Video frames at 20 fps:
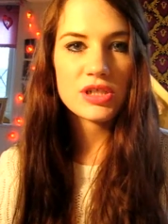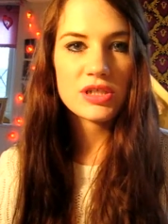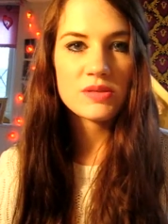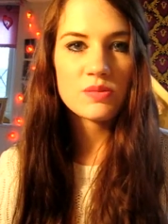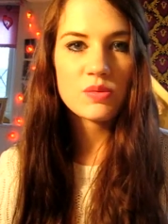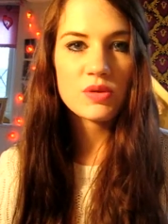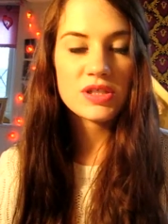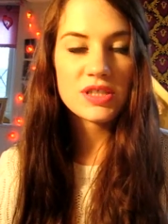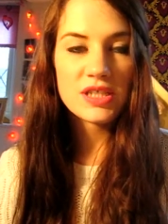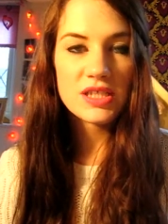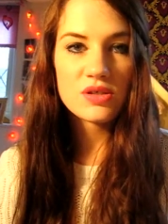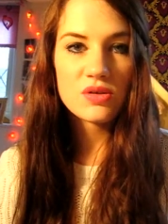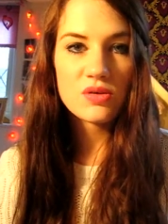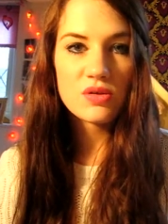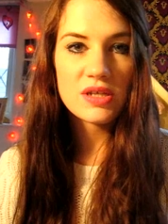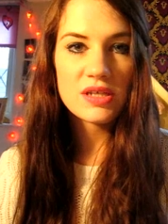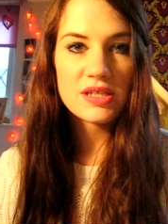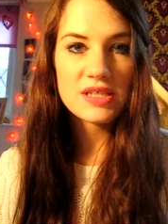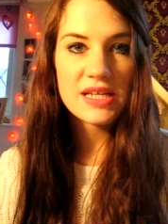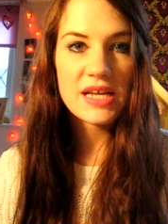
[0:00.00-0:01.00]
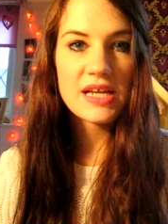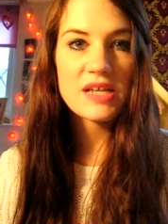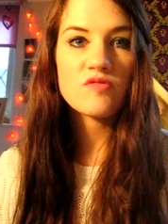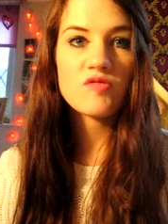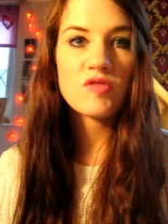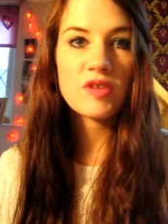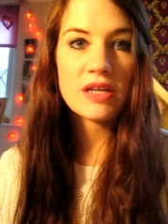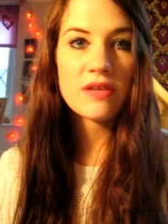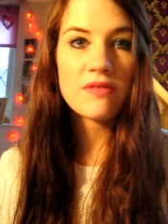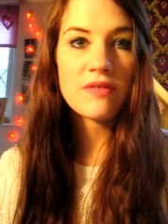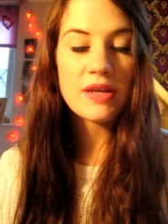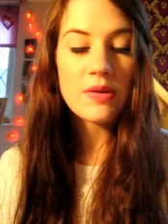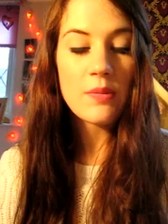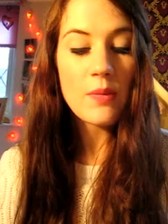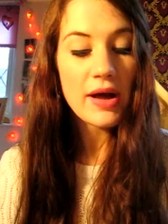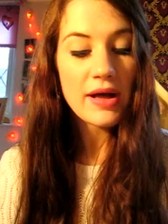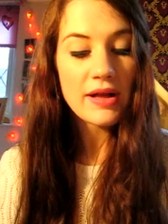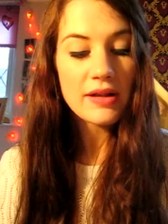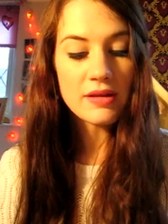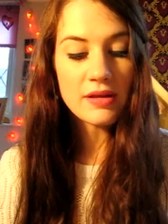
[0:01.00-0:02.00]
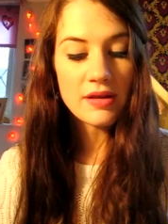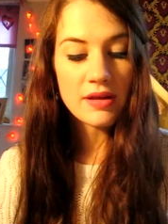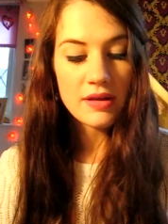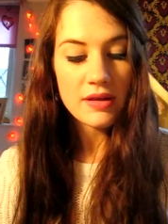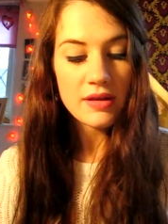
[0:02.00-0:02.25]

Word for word: It's, once it's on it stays really, really well.